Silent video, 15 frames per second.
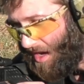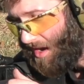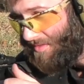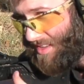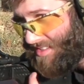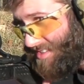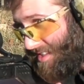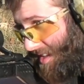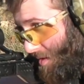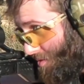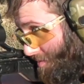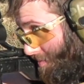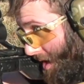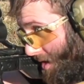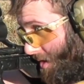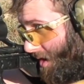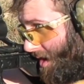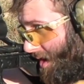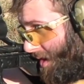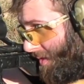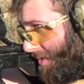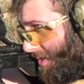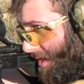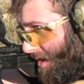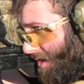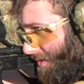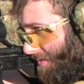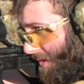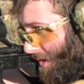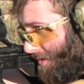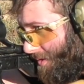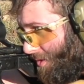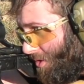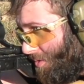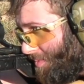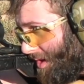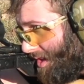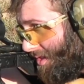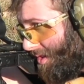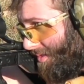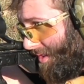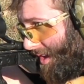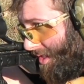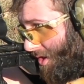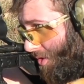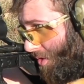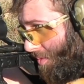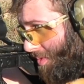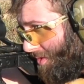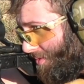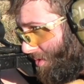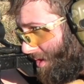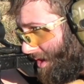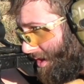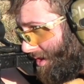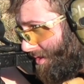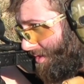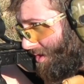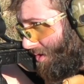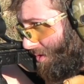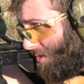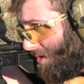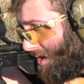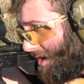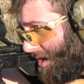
So obviously that was better than our first group. It looks like the group was really good too.